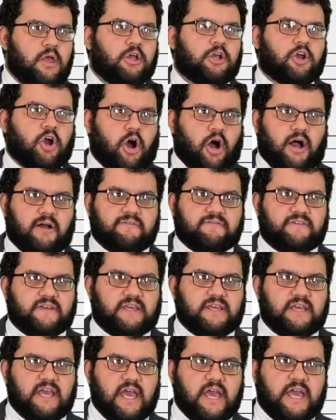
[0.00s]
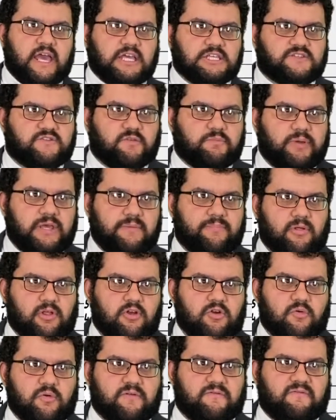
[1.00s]
Coffee is for people
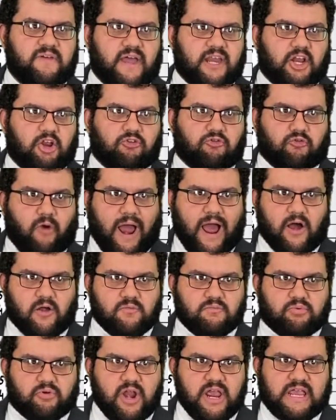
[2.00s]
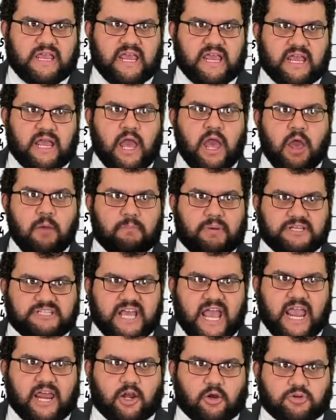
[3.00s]
who invent groundbreaking
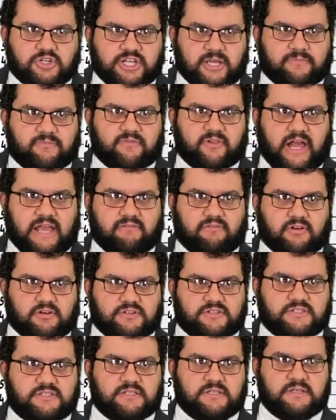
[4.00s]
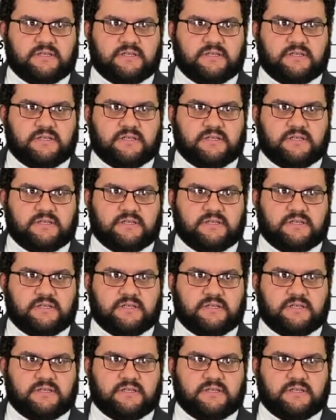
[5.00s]
potato chip flavors.